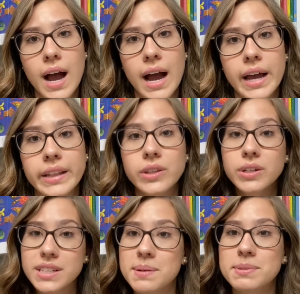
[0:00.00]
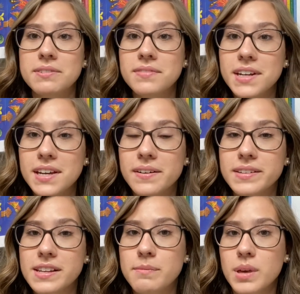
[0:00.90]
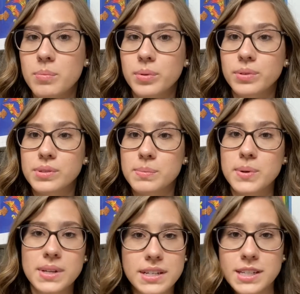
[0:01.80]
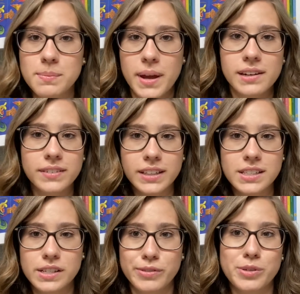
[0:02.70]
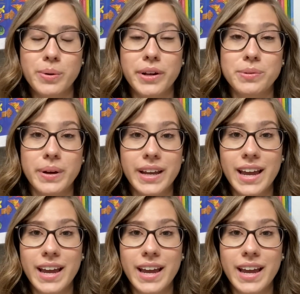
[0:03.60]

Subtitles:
I looked up some videos of people's most anticipated releases for 2020,